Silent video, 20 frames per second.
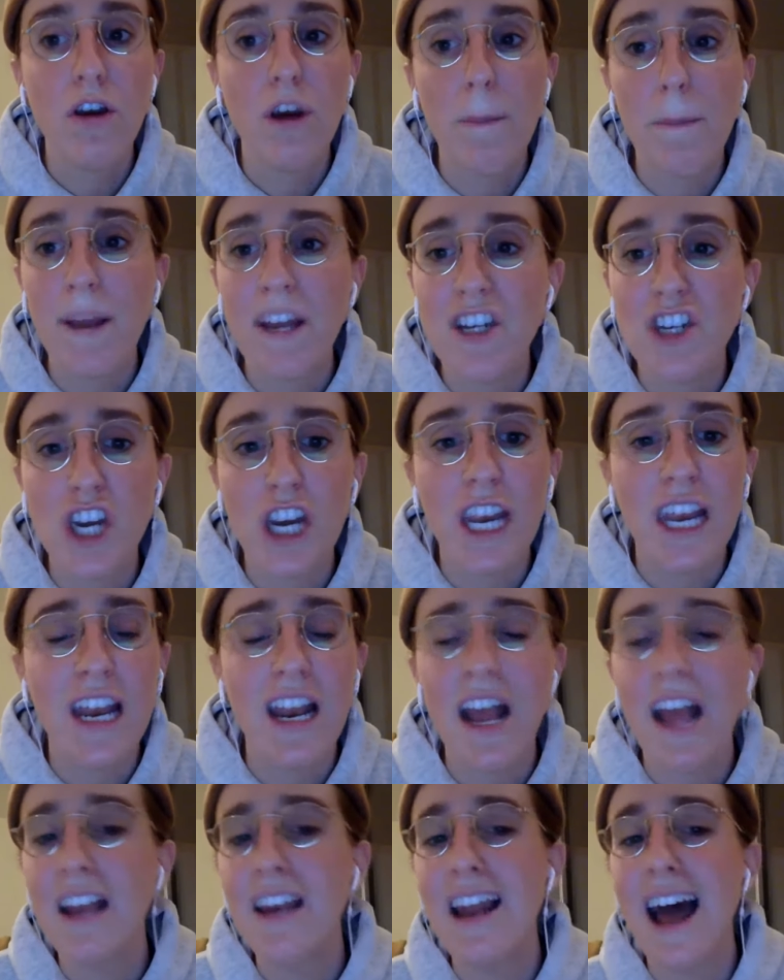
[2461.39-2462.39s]
You're pitching
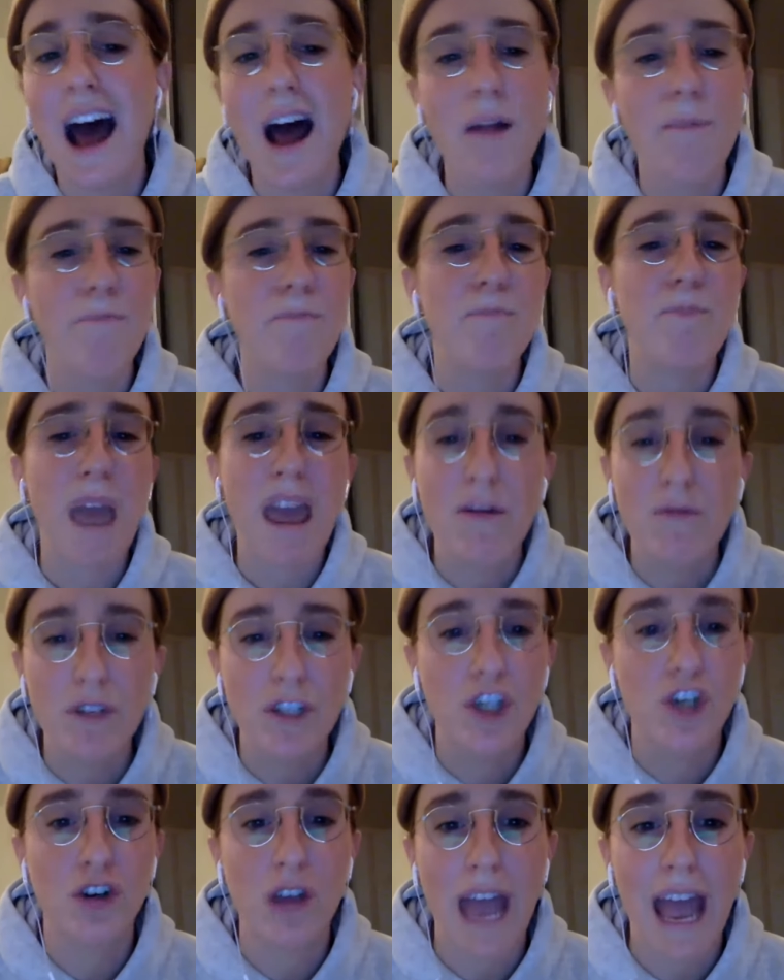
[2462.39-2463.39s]
in not pay
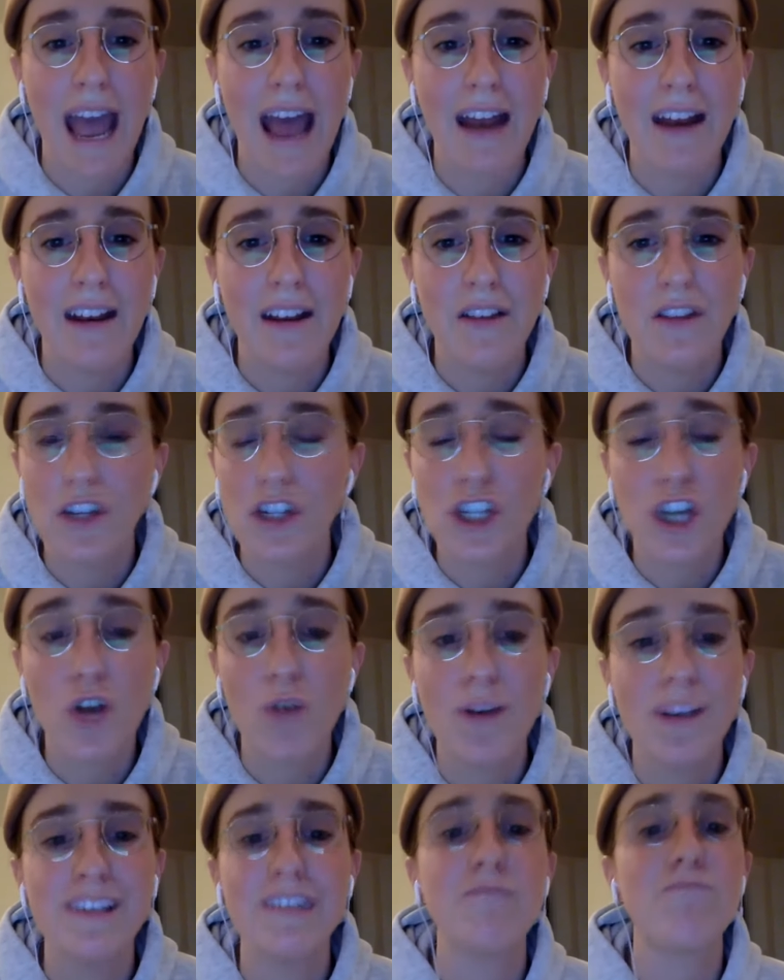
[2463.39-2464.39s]
what you can. The
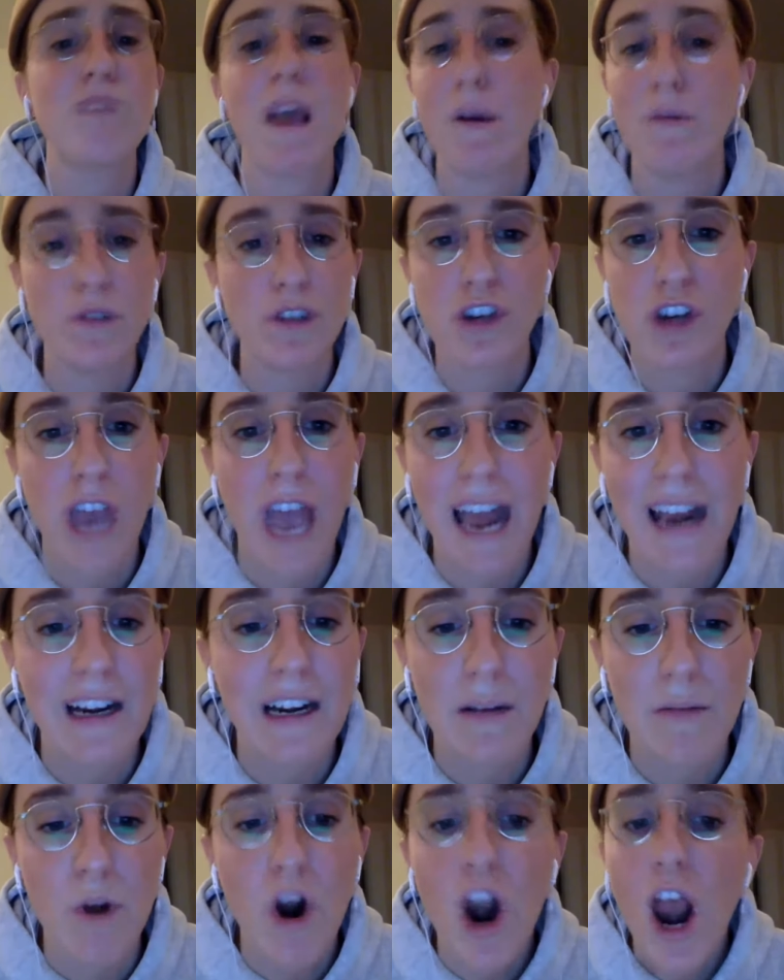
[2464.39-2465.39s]
show isn't pay what you can
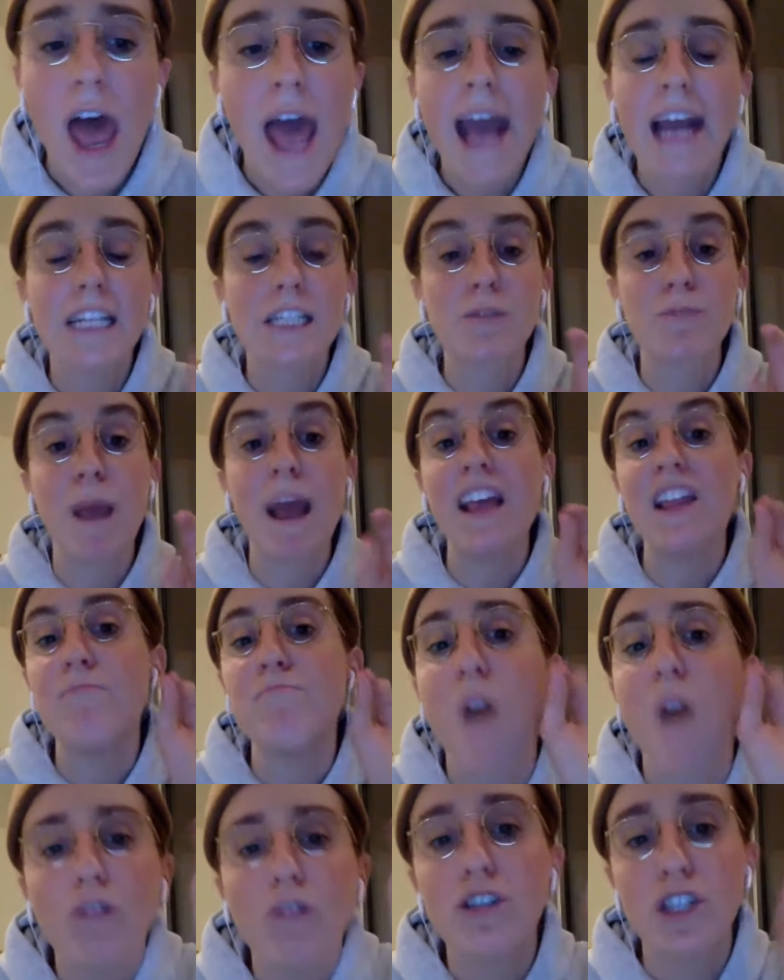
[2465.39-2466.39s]
anymore. It's pay the
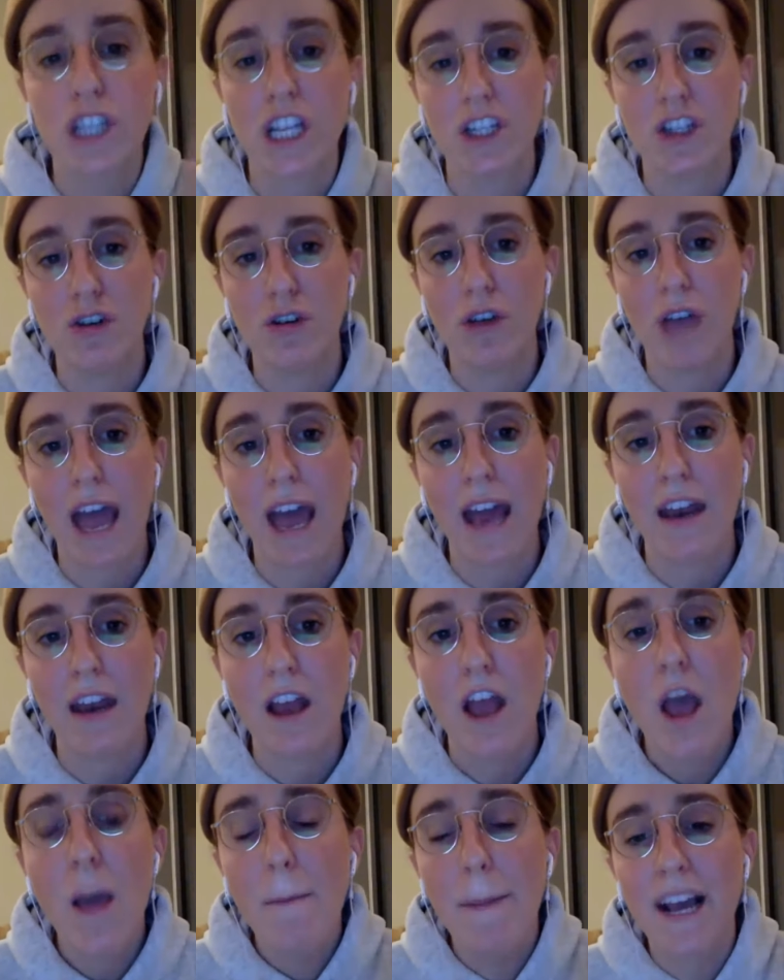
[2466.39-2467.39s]
most that you can.
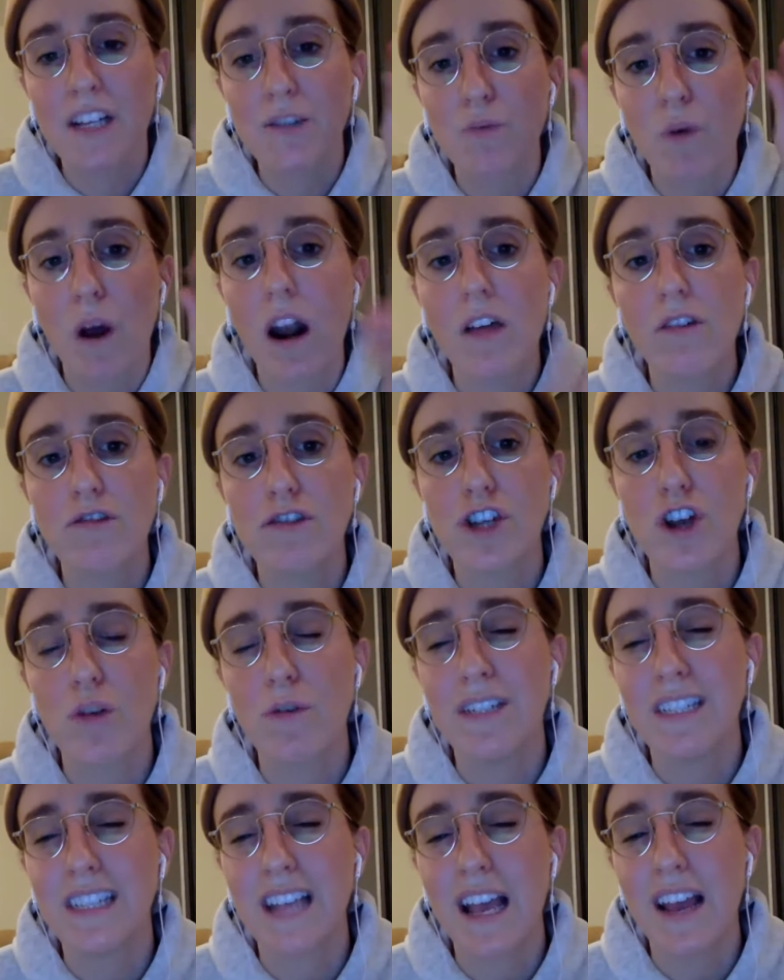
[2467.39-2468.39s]
Because what other show
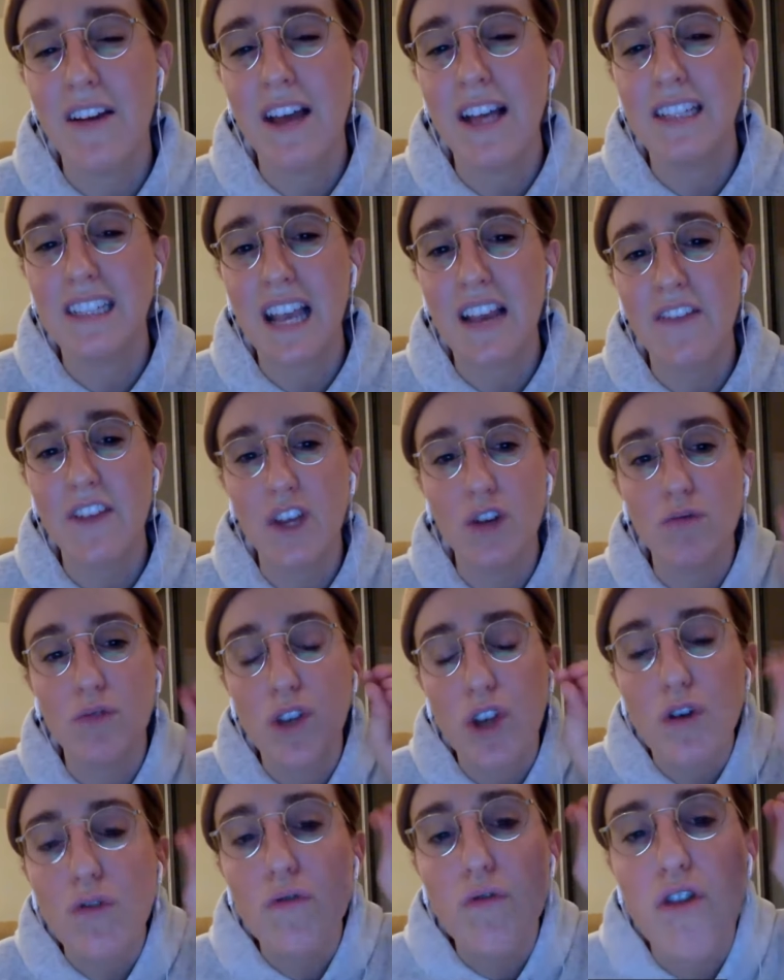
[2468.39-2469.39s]
is saving you
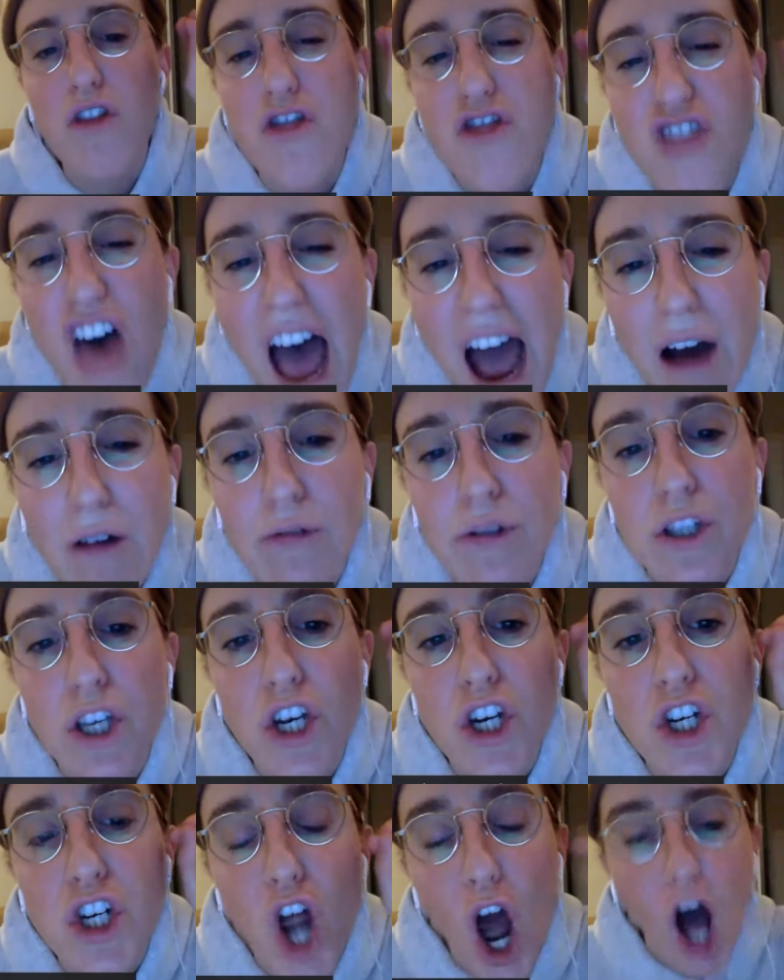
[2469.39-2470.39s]

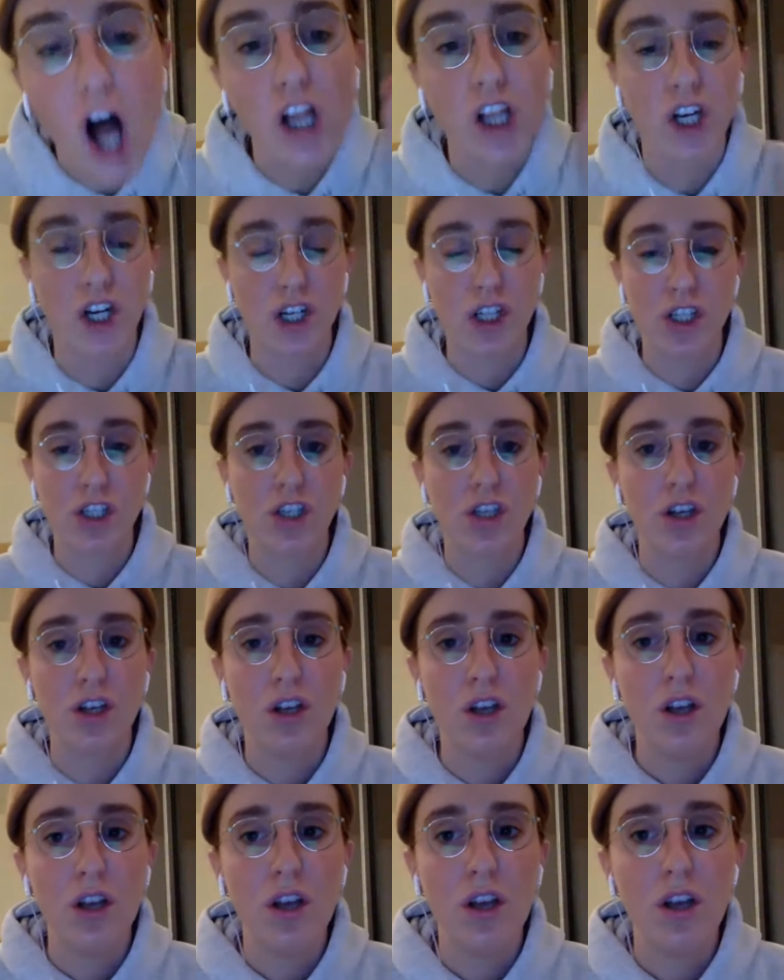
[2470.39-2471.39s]
$2,000
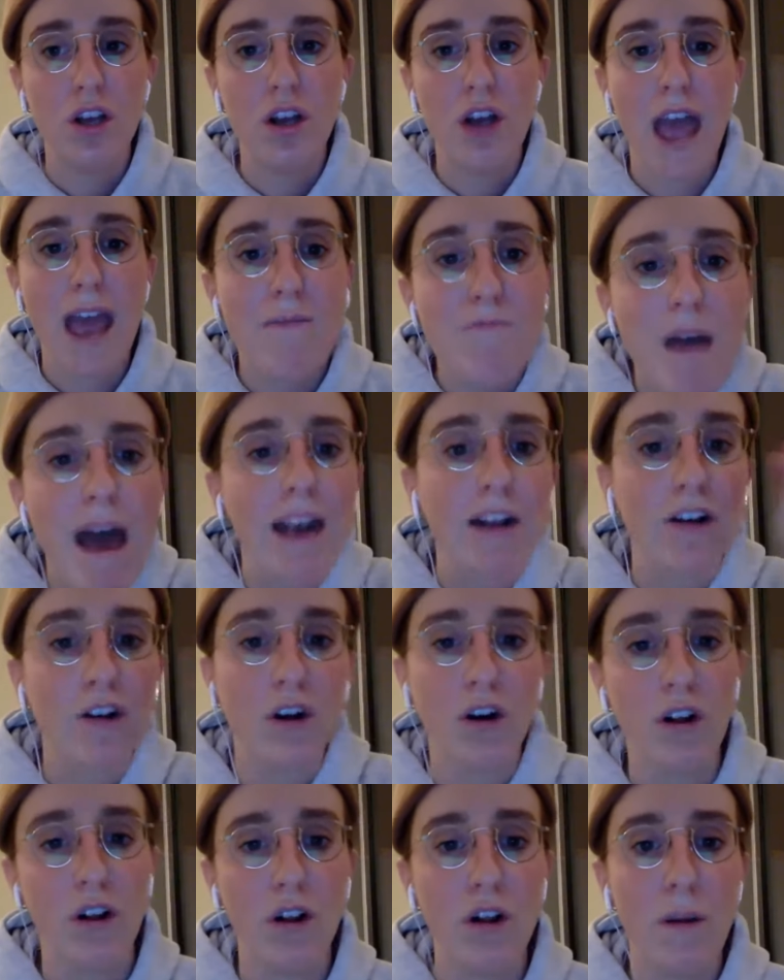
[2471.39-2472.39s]
in
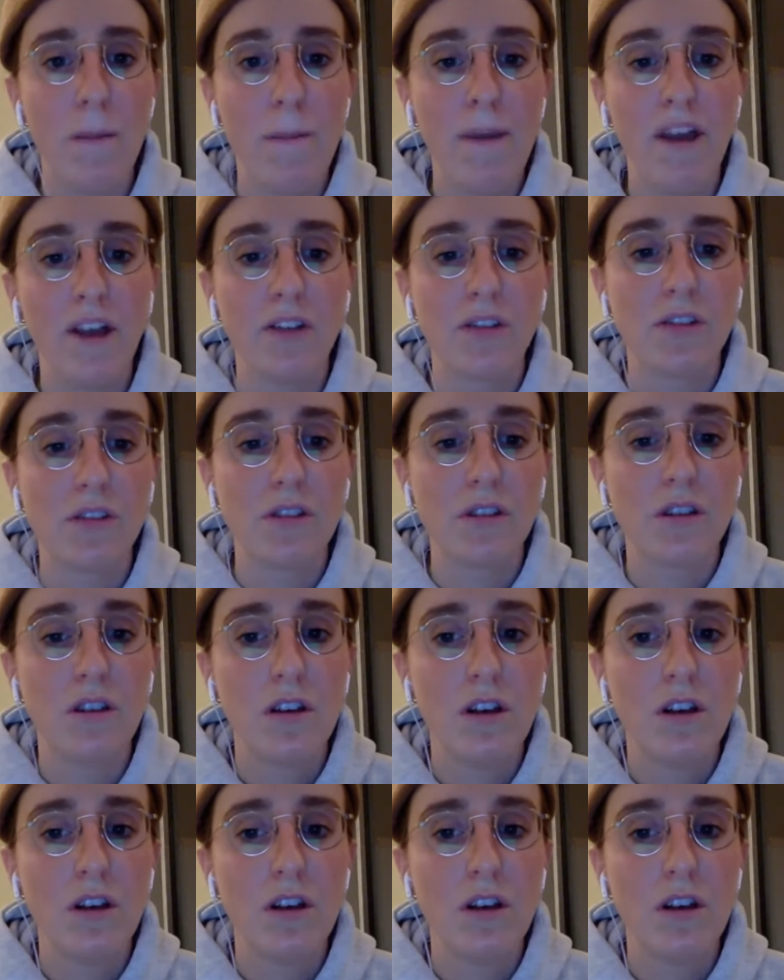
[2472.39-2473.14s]
medical bills?